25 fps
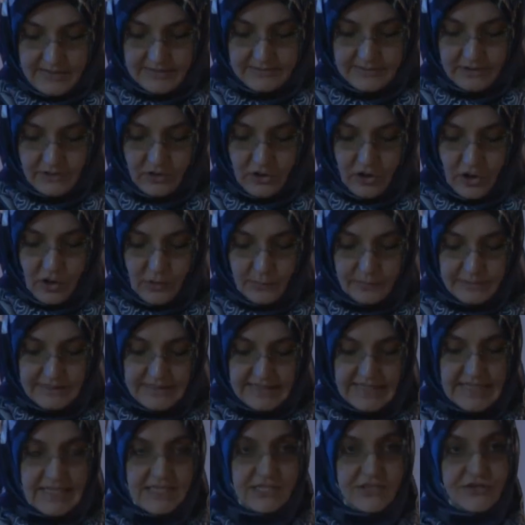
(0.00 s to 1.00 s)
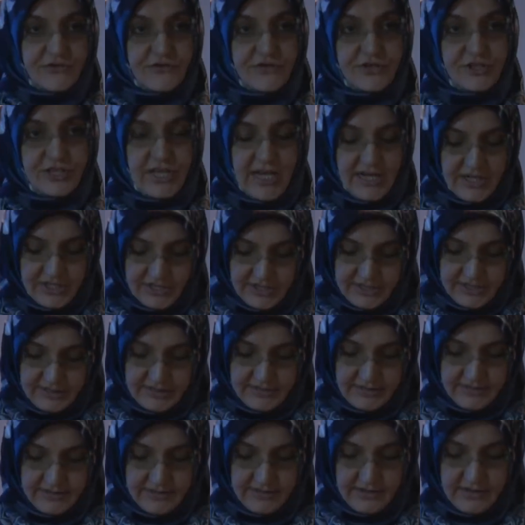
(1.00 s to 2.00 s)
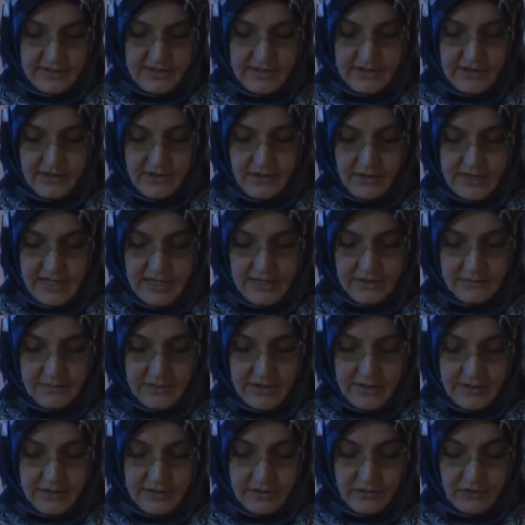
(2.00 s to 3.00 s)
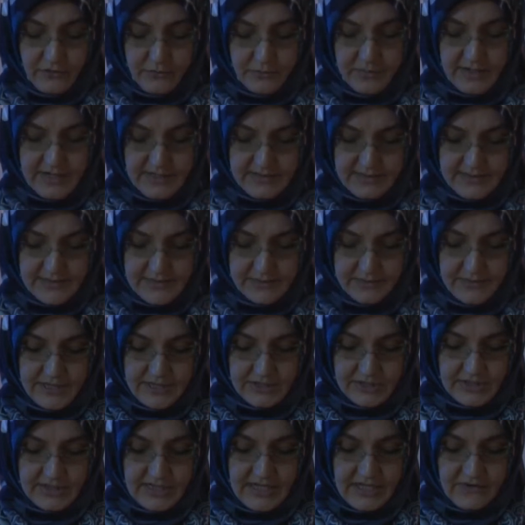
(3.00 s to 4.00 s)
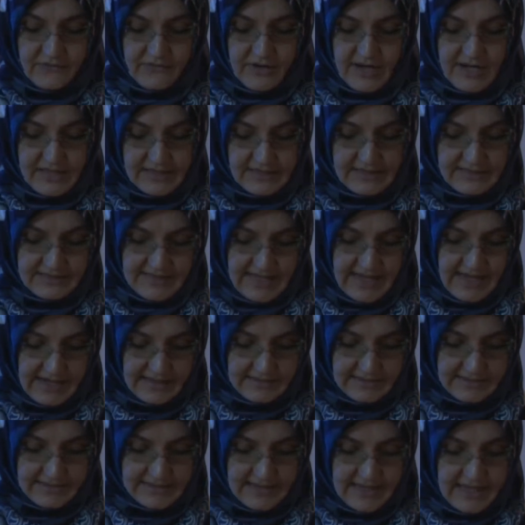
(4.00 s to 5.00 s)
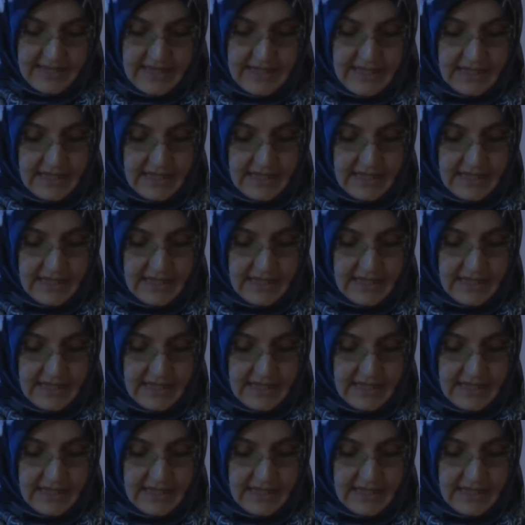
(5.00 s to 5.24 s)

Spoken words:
as a complete rejection of participation in violent acts,